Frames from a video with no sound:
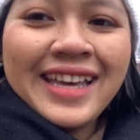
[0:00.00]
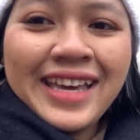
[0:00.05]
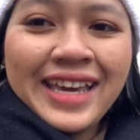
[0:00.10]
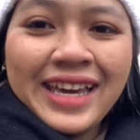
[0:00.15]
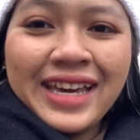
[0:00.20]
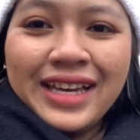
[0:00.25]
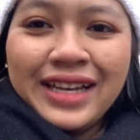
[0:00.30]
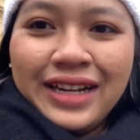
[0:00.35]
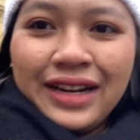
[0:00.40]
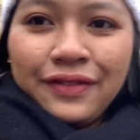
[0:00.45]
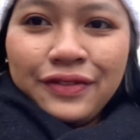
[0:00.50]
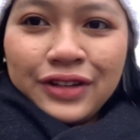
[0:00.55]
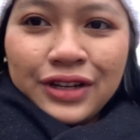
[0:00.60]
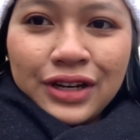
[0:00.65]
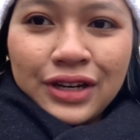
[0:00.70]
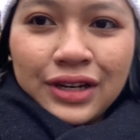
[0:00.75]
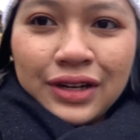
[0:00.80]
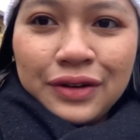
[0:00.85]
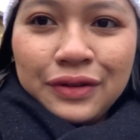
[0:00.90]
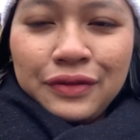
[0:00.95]
And
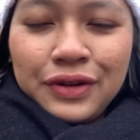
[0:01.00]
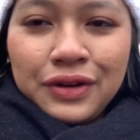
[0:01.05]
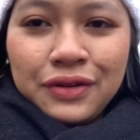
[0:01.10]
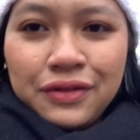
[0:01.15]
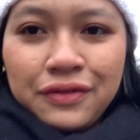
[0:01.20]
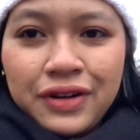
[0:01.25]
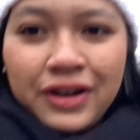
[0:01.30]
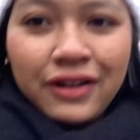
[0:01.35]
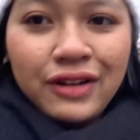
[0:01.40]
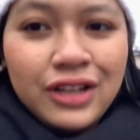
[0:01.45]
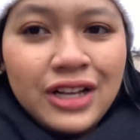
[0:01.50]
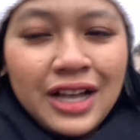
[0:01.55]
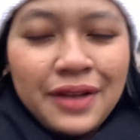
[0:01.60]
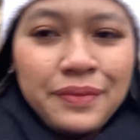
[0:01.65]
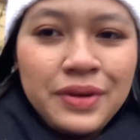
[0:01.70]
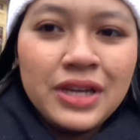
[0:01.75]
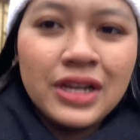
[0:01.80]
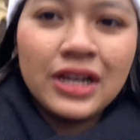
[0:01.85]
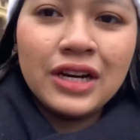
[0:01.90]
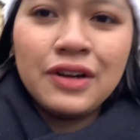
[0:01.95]
after we were welcome
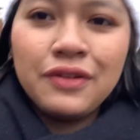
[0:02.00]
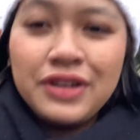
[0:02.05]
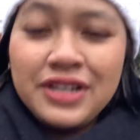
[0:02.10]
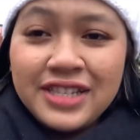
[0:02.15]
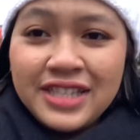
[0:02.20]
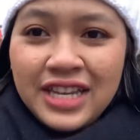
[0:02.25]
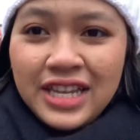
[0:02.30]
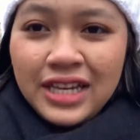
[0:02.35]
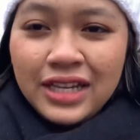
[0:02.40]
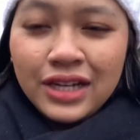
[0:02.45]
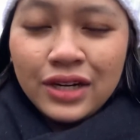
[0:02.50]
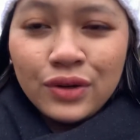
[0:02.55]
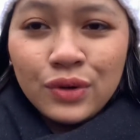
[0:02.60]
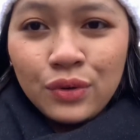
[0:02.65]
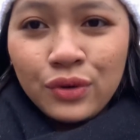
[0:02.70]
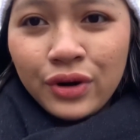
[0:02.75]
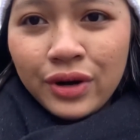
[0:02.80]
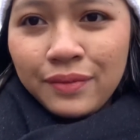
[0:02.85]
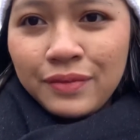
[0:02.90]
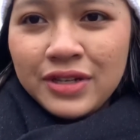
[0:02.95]
here, we stay in a
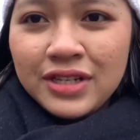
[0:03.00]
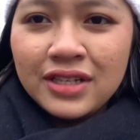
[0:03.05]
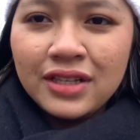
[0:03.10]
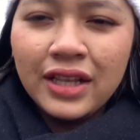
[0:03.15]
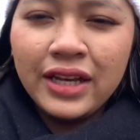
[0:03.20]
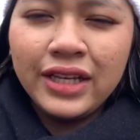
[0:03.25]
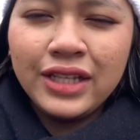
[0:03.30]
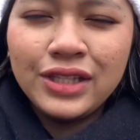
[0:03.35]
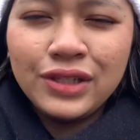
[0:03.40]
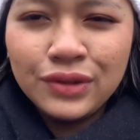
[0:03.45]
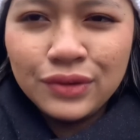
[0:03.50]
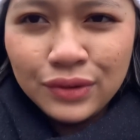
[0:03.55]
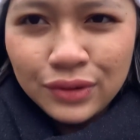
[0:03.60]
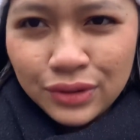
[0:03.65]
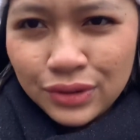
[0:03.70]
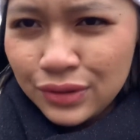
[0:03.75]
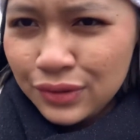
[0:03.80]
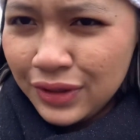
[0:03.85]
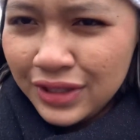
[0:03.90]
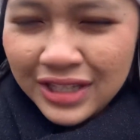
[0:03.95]
dorm which is like
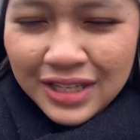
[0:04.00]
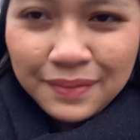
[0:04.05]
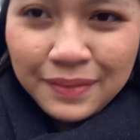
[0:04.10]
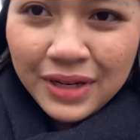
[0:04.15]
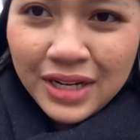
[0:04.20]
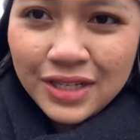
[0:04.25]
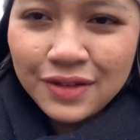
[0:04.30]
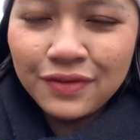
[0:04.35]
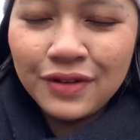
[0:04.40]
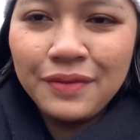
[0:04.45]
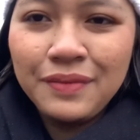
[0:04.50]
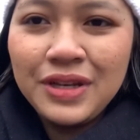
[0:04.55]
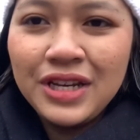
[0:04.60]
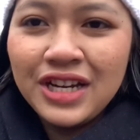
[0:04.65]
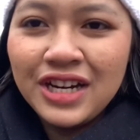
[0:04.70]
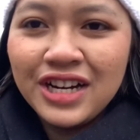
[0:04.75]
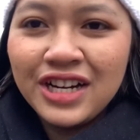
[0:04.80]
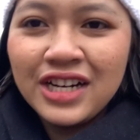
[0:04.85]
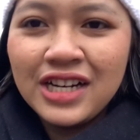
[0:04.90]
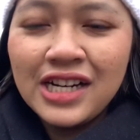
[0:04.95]
20 minutes from
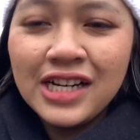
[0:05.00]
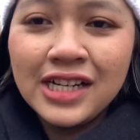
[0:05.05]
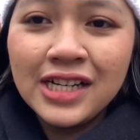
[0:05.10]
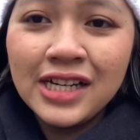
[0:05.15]
here,